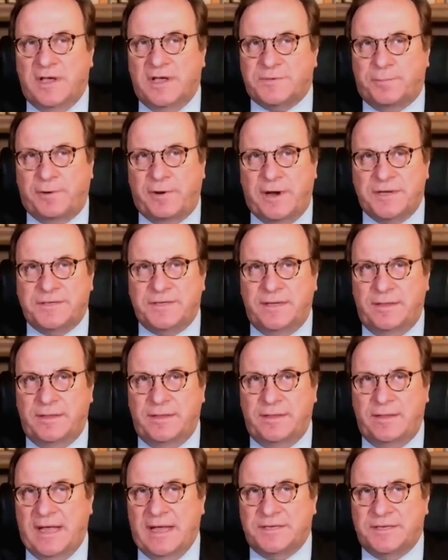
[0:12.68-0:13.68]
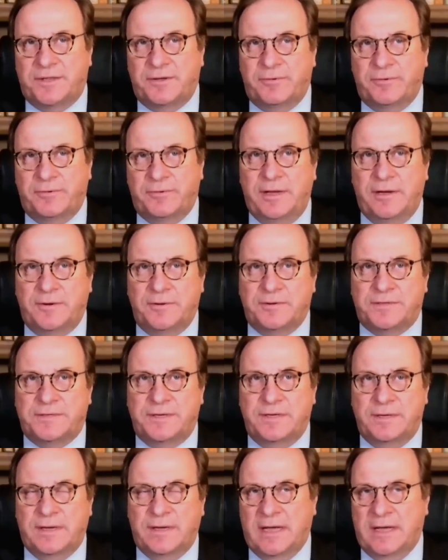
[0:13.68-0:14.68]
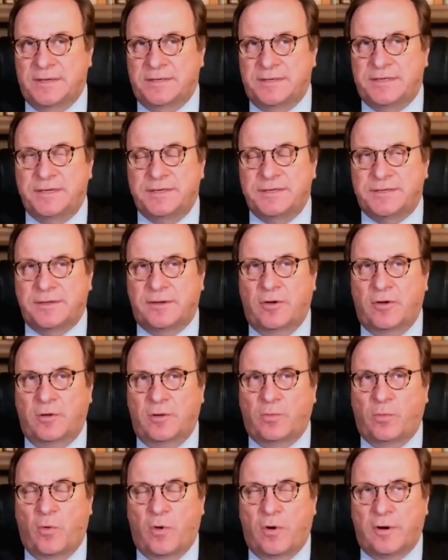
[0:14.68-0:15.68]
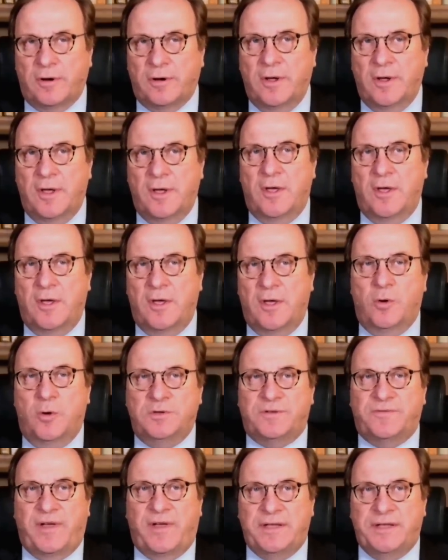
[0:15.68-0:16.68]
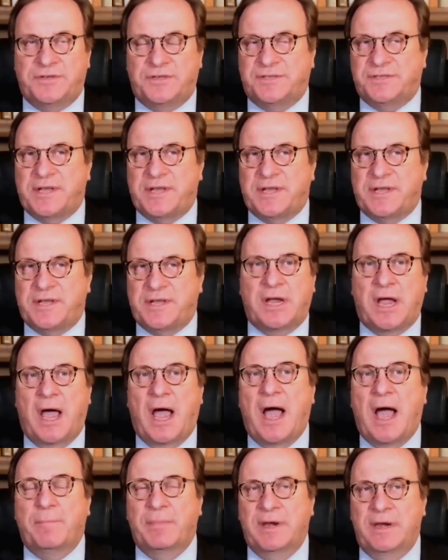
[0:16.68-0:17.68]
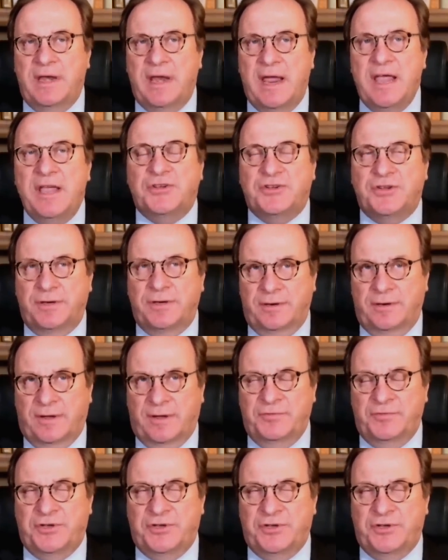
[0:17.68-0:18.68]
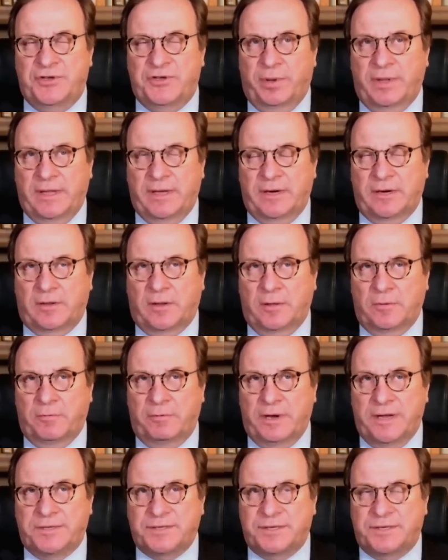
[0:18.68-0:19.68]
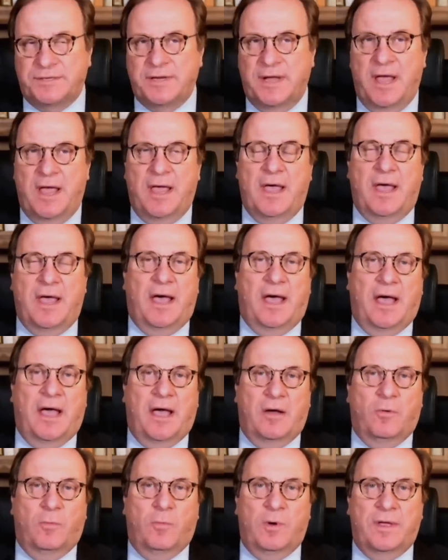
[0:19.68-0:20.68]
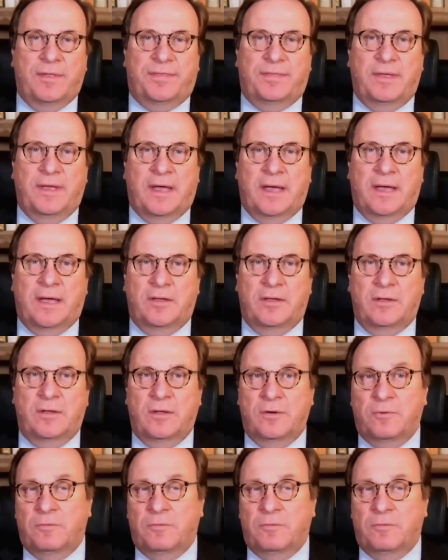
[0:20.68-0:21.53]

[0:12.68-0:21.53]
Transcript: U.S. president in the last 30 years uh, since the Cold War who's faced such a combination of geopolitical risks uh, with uh,